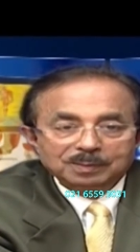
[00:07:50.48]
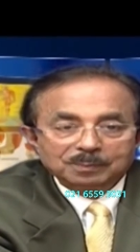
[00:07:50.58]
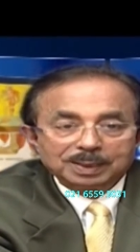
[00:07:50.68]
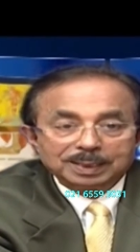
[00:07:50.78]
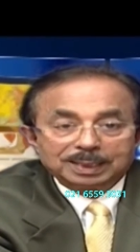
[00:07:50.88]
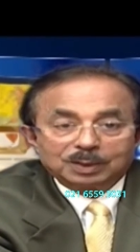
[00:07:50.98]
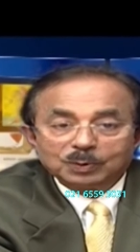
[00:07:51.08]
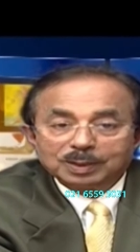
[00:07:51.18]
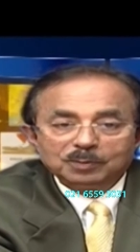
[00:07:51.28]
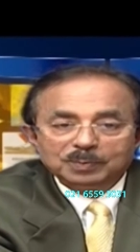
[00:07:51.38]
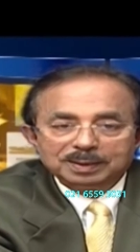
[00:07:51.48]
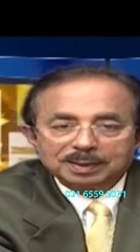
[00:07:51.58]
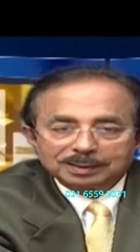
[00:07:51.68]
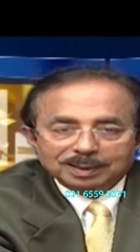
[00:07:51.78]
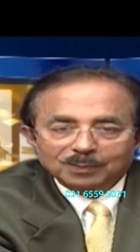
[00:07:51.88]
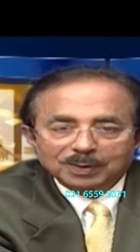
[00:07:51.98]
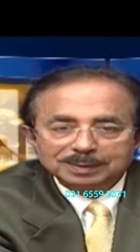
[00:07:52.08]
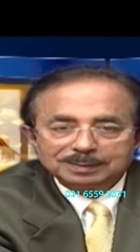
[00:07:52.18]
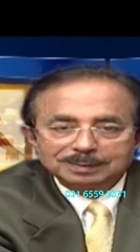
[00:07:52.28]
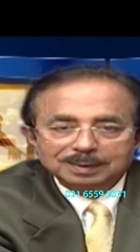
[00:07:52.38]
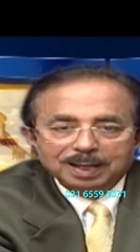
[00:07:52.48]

but it could have been otherwise.